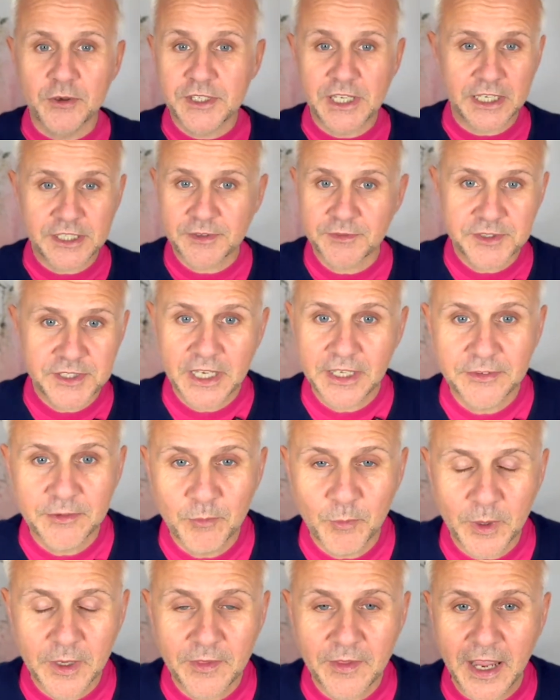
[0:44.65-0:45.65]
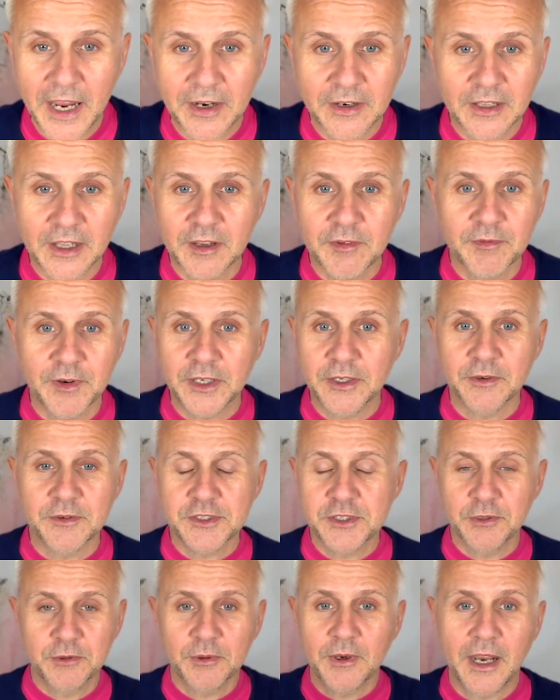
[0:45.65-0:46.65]
As I've said in one of the earlier videos,
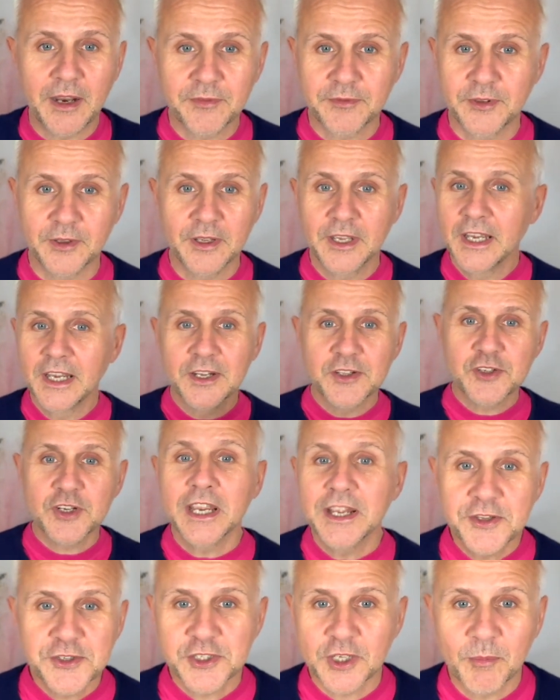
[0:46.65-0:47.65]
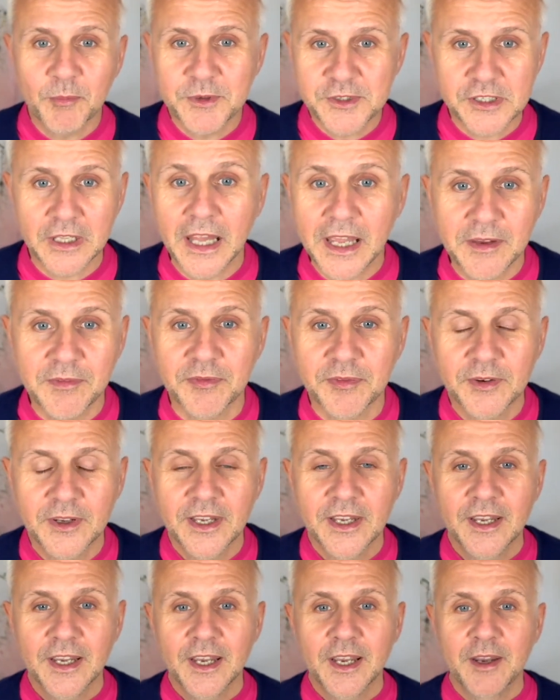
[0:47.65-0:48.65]
you don't have to change someone's life
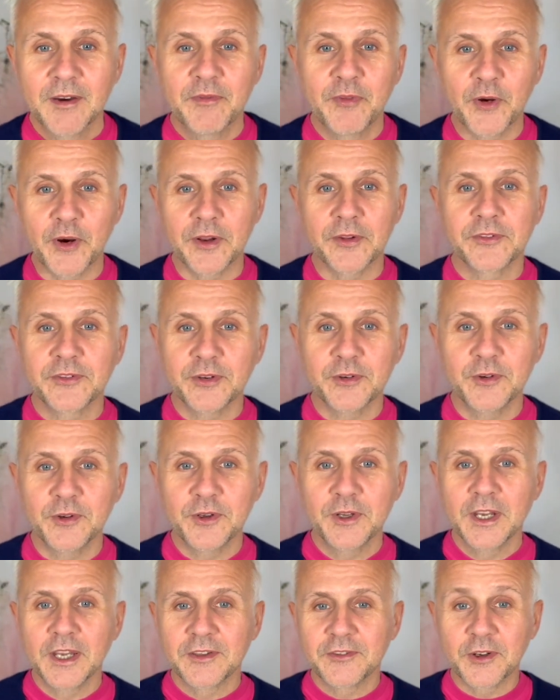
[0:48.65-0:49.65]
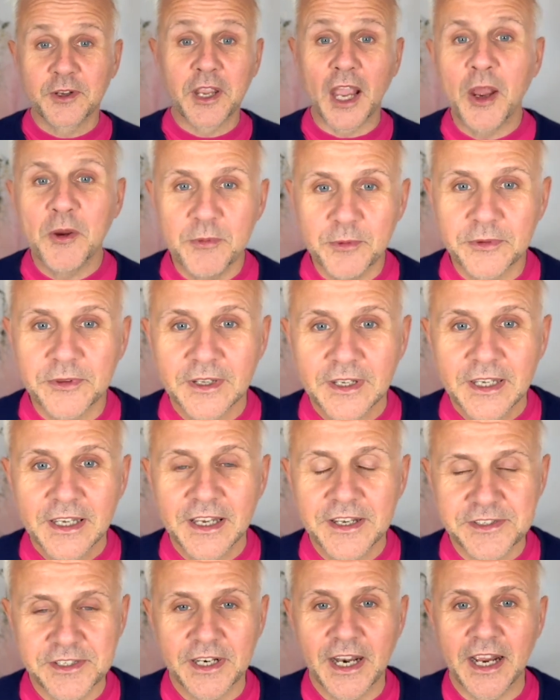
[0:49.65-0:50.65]
for it to count
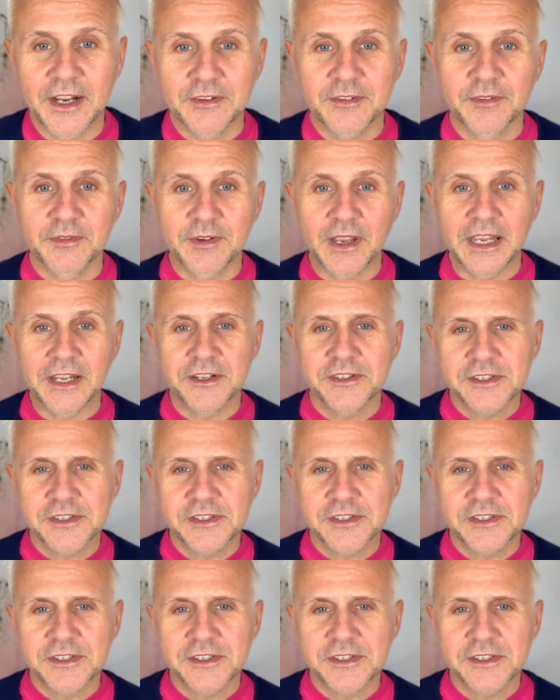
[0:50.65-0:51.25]
as an act of kindness.